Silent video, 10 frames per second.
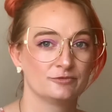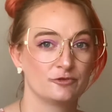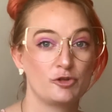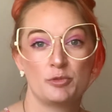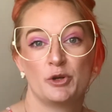
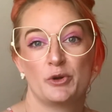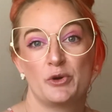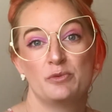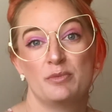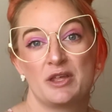from her
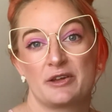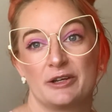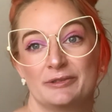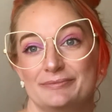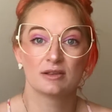own
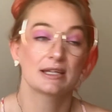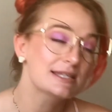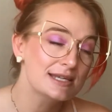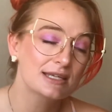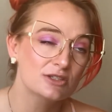mother
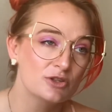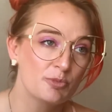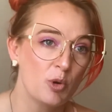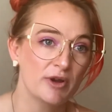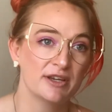let's get to the
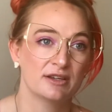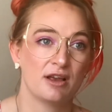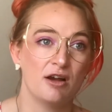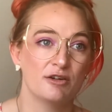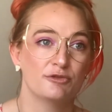point
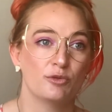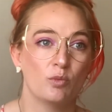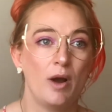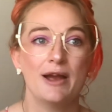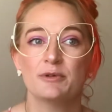of
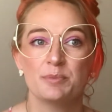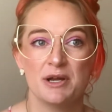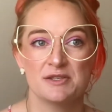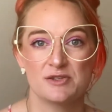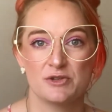why
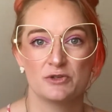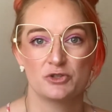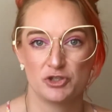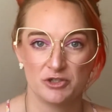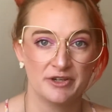Rapunzel
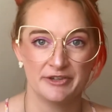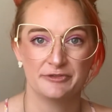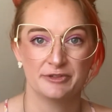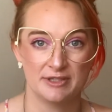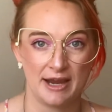should
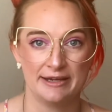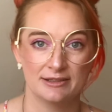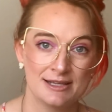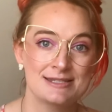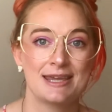have died.
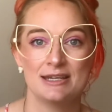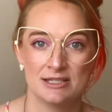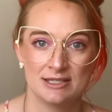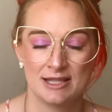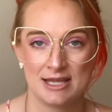Let's get
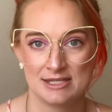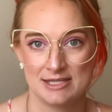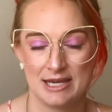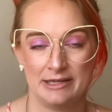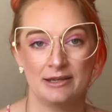into that
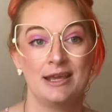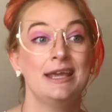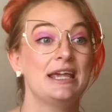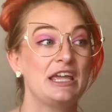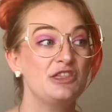scene.
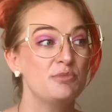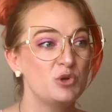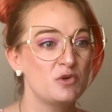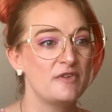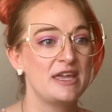In the
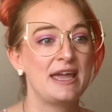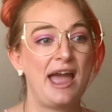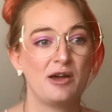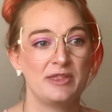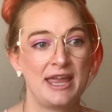movie,
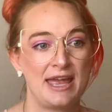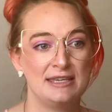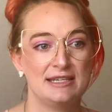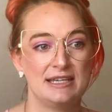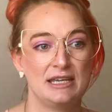how they
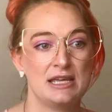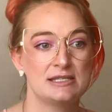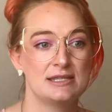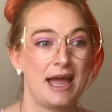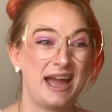end it
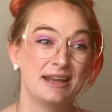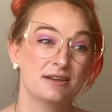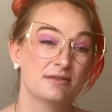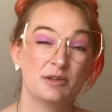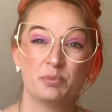is that
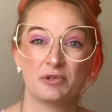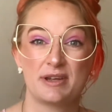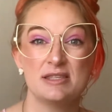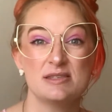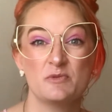the
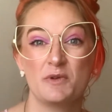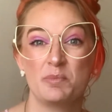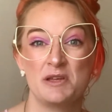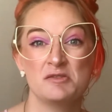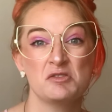prince and
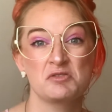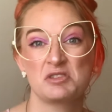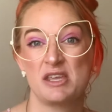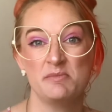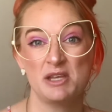Rapunzel
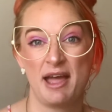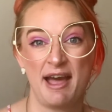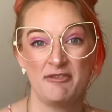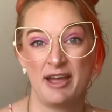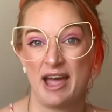seem to
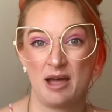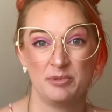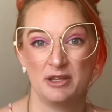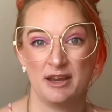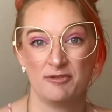have a
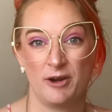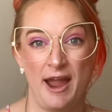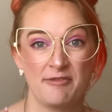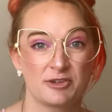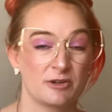happily ever
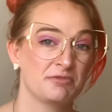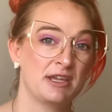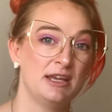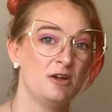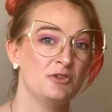after. They
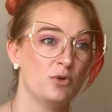get on the